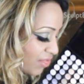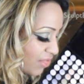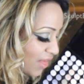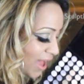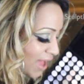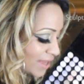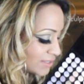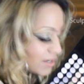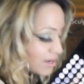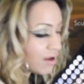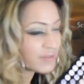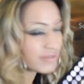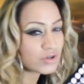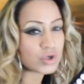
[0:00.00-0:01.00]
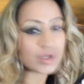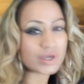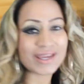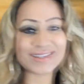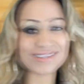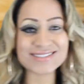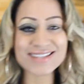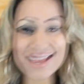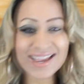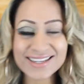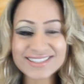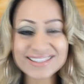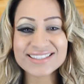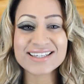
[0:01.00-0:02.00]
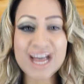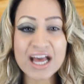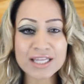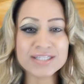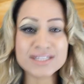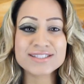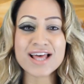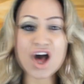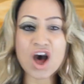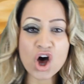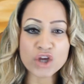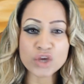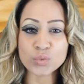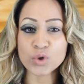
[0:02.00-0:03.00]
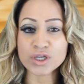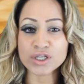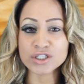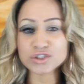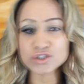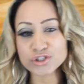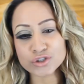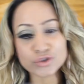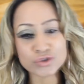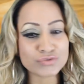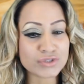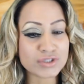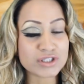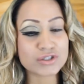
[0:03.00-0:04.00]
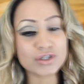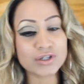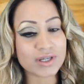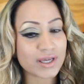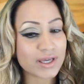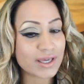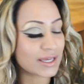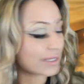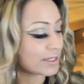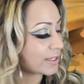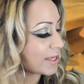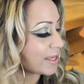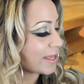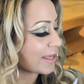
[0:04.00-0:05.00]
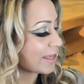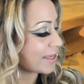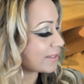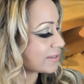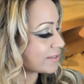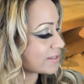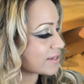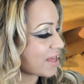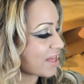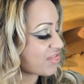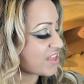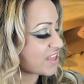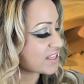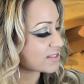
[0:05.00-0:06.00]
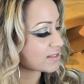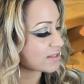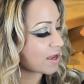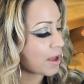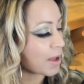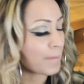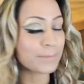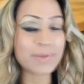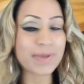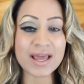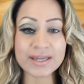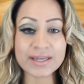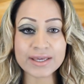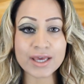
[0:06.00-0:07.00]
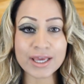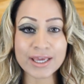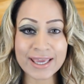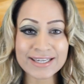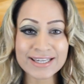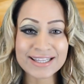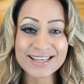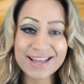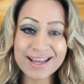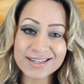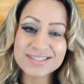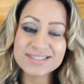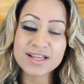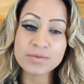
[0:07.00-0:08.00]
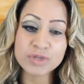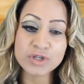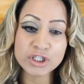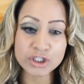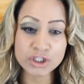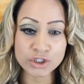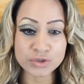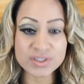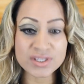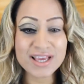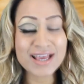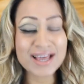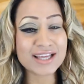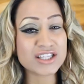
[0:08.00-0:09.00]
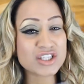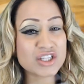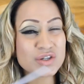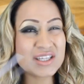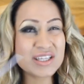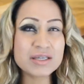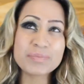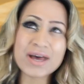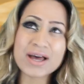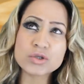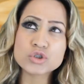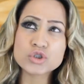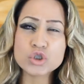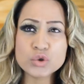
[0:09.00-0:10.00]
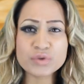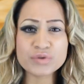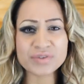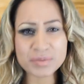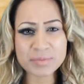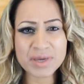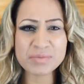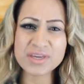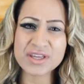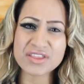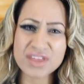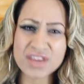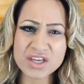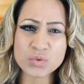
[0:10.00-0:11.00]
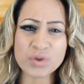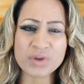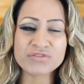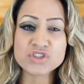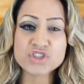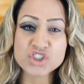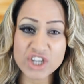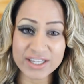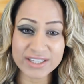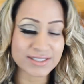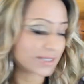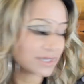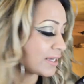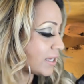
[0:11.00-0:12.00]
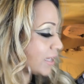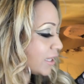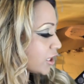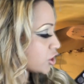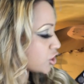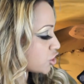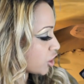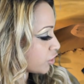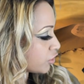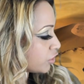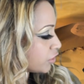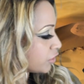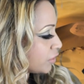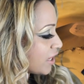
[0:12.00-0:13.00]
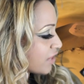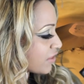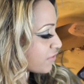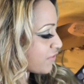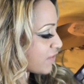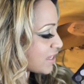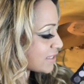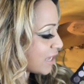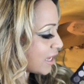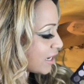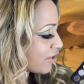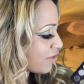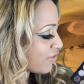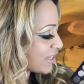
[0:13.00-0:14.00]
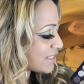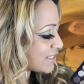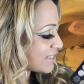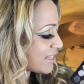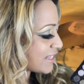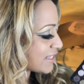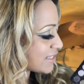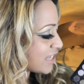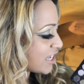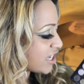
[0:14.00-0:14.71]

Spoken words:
that I've got exactly the colours that I want to use for this look in this palette. Okay, now the colours that I'm going to use, and there's only about 2 of them, maybe a third one for shading, and I'll show you. The first colour is this